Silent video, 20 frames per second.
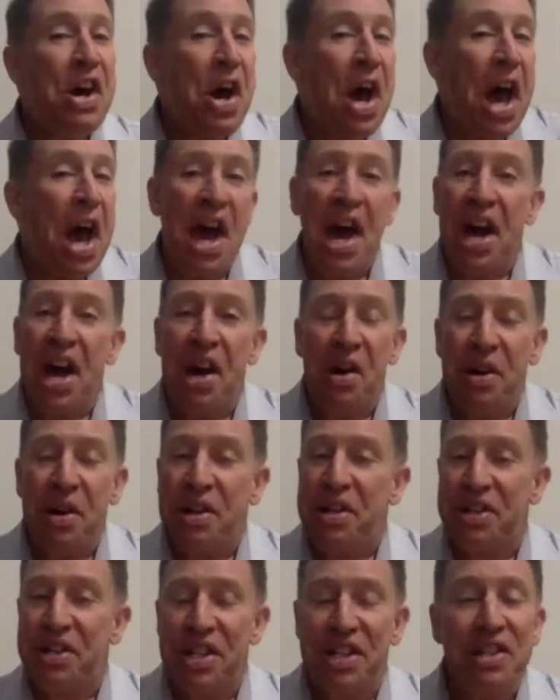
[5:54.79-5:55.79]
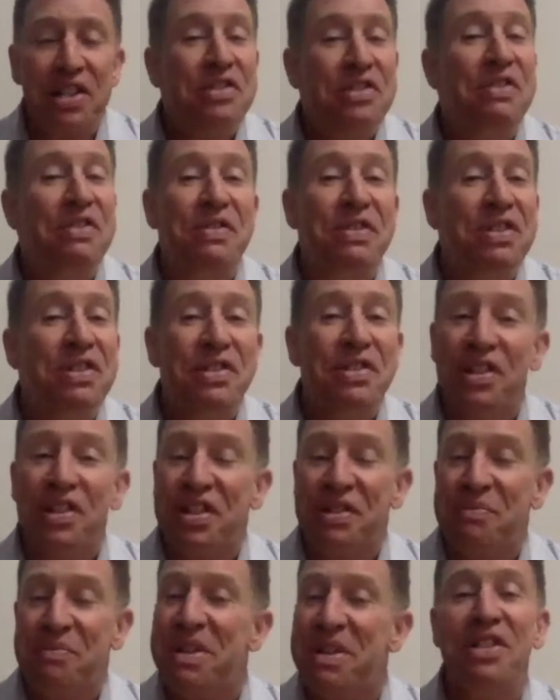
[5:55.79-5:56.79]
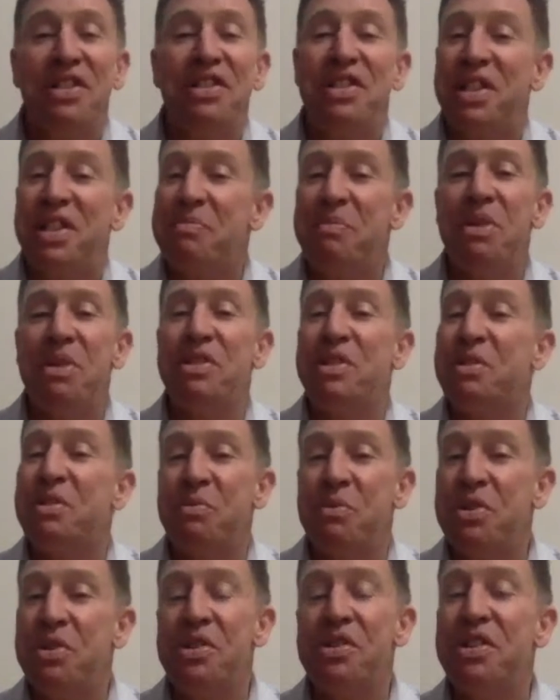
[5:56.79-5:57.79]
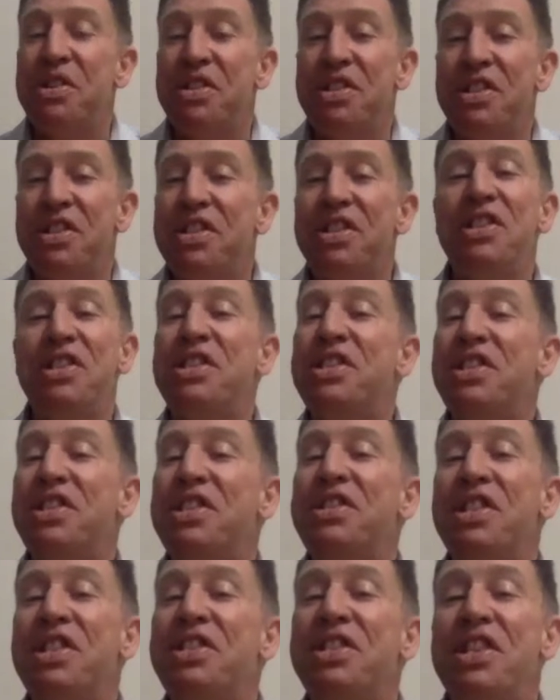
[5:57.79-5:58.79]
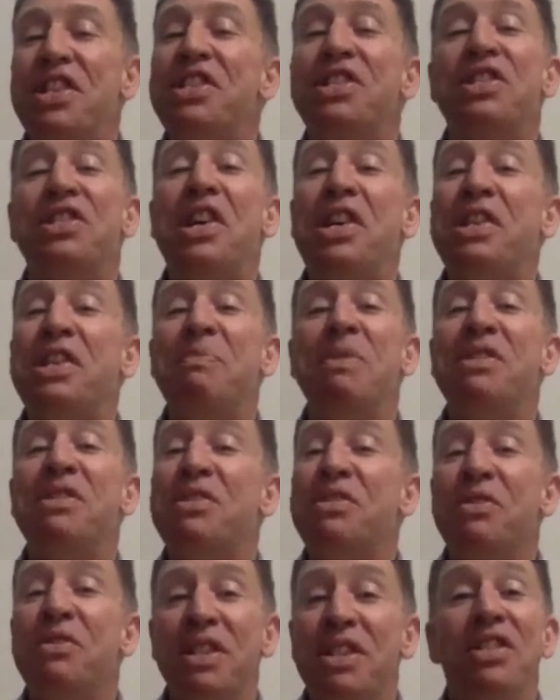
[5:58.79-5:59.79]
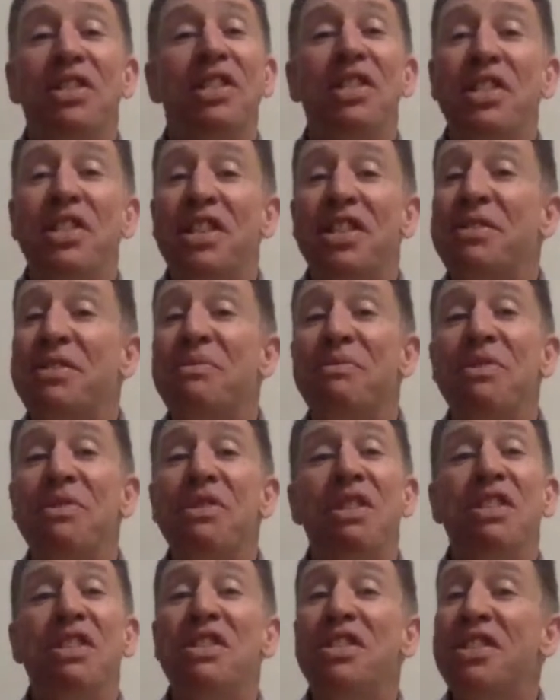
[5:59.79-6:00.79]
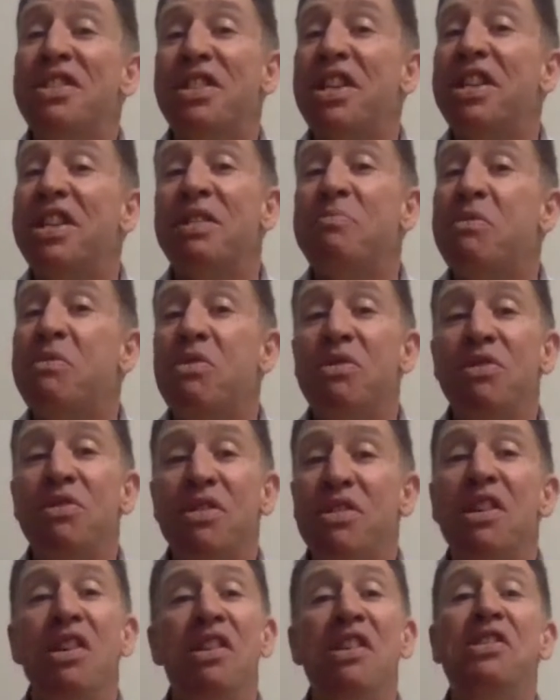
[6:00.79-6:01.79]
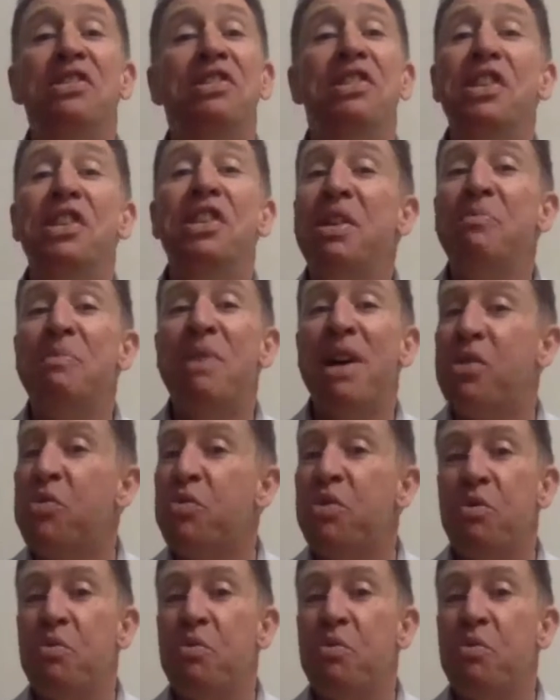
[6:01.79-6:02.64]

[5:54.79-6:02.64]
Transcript: how a data-driven L&D person works. And essentially their day starts by looking at the data, looking at the dashboards, thinking about, well,